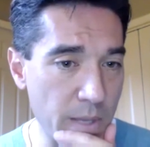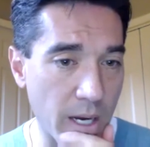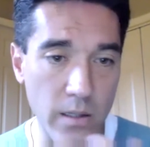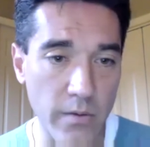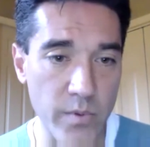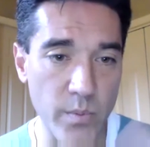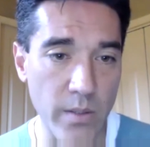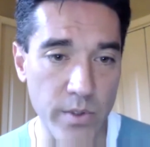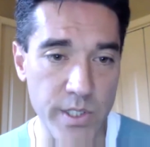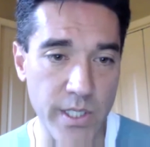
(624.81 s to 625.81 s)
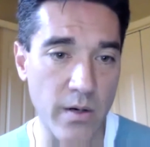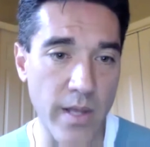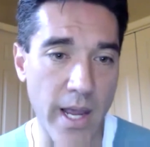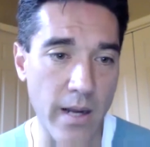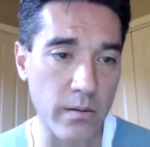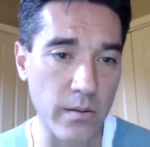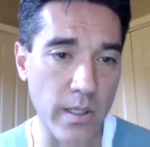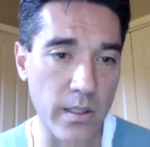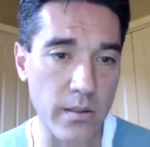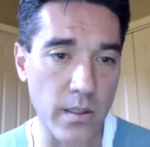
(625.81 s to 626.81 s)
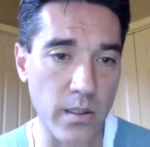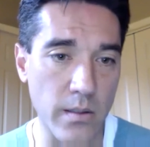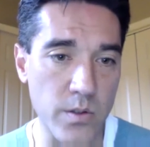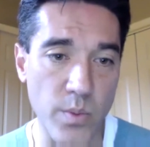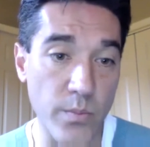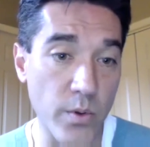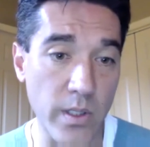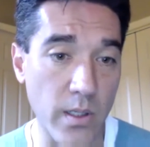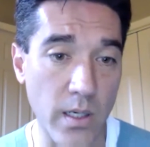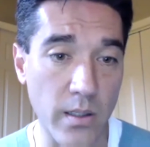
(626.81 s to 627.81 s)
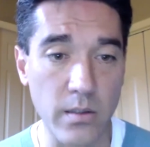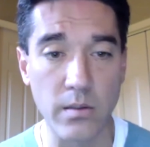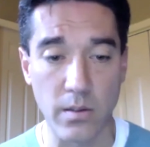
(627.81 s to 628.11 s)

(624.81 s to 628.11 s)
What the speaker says: I'd love to be able to share that and so people can kind of,